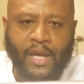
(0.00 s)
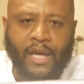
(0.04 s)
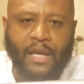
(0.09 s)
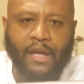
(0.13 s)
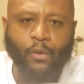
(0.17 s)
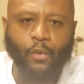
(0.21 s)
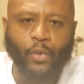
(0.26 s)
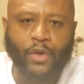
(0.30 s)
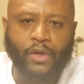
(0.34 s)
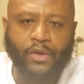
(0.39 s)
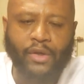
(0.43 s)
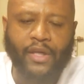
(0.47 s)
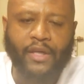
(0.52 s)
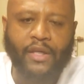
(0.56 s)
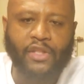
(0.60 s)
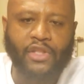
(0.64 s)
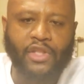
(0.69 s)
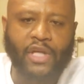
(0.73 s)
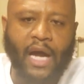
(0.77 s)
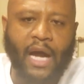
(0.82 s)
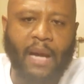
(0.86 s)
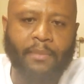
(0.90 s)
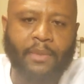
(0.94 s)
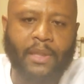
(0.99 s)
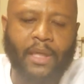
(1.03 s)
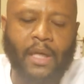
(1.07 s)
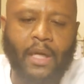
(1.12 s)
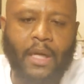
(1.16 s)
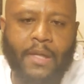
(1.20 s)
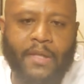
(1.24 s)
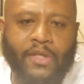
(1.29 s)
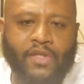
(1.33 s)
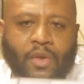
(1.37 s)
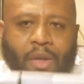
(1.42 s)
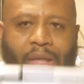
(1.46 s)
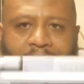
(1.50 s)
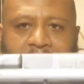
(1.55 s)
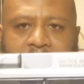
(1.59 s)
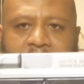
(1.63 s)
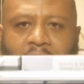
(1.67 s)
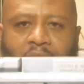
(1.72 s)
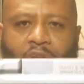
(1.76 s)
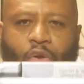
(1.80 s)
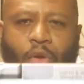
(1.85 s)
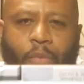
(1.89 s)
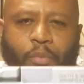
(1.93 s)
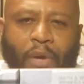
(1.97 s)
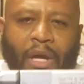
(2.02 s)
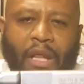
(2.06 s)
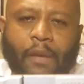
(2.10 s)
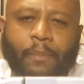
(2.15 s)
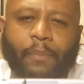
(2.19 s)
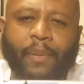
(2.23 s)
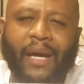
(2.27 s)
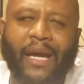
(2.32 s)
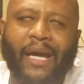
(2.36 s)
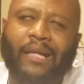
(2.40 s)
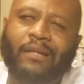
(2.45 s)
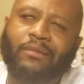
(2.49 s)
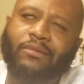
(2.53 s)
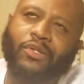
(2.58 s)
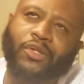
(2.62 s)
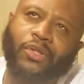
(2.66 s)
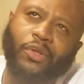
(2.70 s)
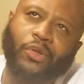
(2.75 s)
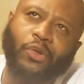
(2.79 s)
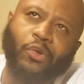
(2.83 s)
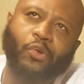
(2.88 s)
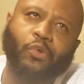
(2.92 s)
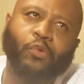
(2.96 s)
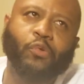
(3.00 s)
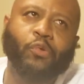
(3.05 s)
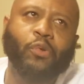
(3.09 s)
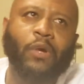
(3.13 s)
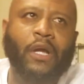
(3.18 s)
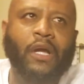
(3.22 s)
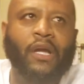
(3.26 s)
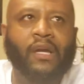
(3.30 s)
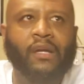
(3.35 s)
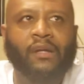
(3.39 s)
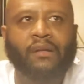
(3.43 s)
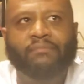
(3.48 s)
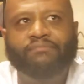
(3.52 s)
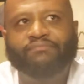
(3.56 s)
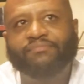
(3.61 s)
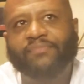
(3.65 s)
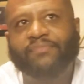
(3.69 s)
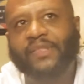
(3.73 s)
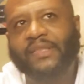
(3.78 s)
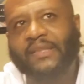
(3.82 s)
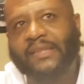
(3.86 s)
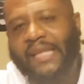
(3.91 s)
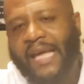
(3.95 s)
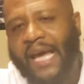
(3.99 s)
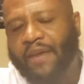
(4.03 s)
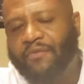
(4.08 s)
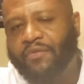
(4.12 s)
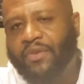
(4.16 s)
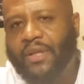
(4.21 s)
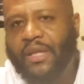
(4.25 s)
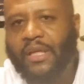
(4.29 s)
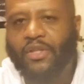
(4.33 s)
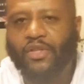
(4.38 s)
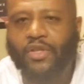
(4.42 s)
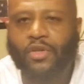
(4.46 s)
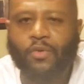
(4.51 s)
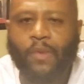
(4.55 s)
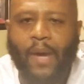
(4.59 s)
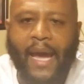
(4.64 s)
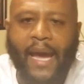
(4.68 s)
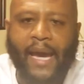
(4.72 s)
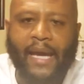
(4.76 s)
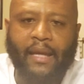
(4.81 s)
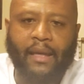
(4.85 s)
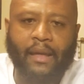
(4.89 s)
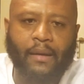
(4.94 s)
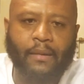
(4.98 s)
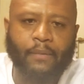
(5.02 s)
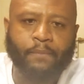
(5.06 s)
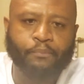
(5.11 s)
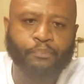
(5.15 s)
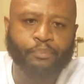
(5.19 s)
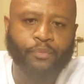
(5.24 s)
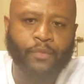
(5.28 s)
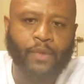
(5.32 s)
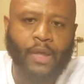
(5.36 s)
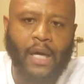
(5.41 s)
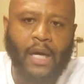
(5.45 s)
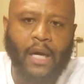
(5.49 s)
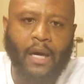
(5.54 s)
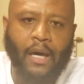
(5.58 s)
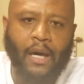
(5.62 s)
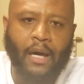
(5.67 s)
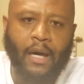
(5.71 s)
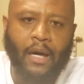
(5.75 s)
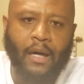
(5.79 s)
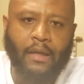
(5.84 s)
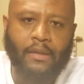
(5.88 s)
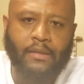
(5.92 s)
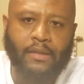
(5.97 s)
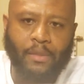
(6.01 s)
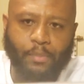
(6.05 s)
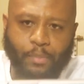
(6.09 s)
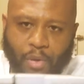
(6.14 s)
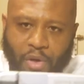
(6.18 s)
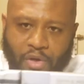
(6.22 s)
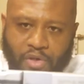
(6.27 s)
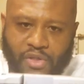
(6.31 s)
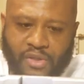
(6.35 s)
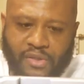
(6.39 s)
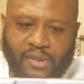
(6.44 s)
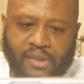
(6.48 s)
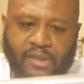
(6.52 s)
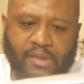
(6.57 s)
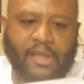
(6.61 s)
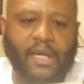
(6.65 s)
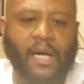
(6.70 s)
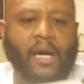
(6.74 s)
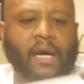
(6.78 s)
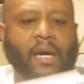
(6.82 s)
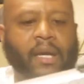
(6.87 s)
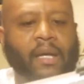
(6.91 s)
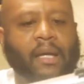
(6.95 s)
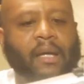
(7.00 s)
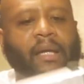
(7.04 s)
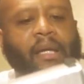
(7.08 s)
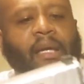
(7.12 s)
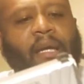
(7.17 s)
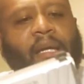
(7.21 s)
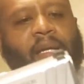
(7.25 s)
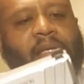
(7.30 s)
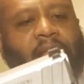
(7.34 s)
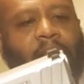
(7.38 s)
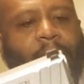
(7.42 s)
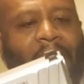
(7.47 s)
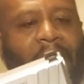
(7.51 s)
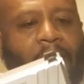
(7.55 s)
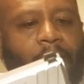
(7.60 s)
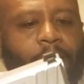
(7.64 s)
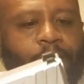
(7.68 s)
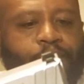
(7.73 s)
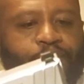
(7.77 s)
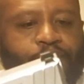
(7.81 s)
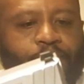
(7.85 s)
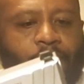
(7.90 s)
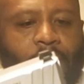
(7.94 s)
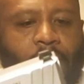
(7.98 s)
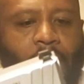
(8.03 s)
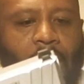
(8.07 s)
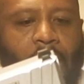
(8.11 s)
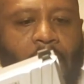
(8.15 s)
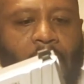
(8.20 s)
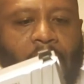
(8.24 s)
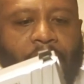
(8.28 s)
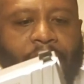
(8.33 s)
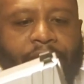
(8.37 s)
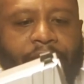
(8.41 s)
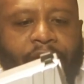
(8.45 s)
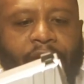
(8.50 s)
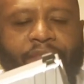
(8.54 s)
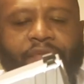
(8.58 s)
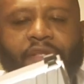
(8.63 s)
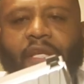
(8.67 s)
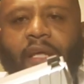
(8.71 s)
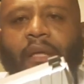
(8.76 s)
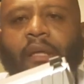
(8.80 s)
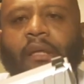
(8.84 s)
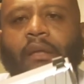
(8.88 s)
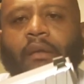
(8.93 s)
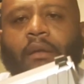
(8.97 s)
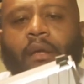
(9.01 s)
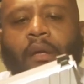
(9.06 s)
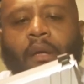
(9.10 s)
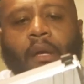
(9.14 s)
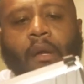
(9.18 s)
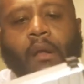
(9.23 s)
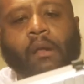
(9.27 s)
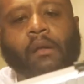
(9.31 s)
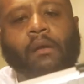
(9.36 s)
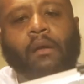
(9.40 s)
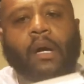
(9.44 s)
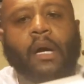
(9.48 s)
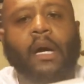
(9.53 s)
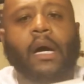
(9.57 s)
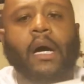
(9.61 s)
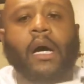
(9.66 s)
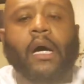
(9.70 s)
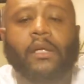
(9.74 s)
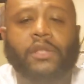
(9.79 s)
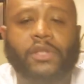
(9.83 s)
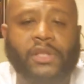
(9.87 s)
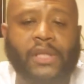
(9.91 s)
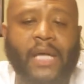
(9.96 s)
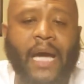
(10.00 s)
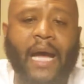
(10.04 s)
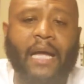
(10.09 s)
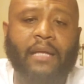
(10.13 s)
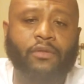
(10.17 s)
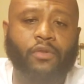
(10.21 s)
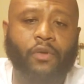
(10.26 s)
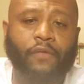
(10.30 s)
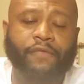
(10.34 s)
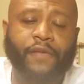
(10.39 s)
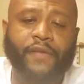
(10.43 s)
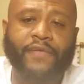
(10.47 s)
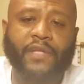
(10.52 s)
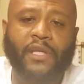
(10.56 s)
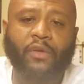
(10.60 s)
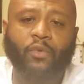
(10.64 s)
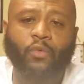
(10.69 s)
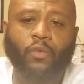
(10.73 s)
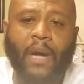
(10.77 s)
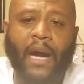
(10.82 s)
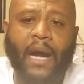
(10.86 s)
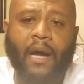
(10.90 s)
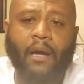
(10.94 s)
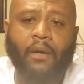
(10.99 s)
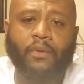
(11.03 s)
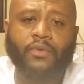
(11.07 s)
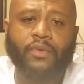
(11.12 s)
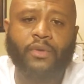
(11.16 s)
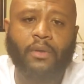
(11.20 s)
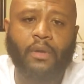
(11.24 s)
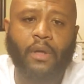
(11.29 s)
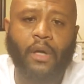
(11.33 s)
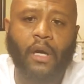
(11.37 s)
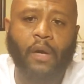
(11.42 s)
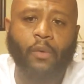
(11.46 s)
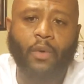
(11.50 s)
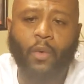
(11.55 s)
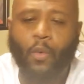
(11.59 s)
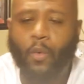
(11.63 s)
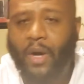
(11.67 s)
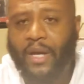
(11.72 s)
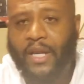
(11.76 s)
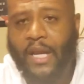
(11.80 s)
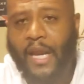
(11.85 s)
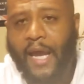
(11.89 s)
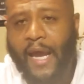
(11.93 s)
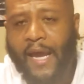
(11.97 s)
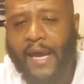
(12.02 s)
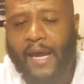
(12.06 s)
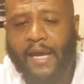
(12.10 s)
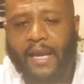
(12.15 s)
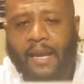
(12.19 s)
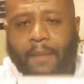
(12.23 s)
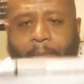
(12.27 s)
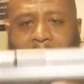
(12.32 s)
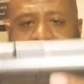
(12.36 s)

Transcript: and it will get the job done. So again, you're probably paying 270, 280 uh, to purchase this gun. Again, it's about uh, 15 uh, shots or 15 rounds uh, with one in the head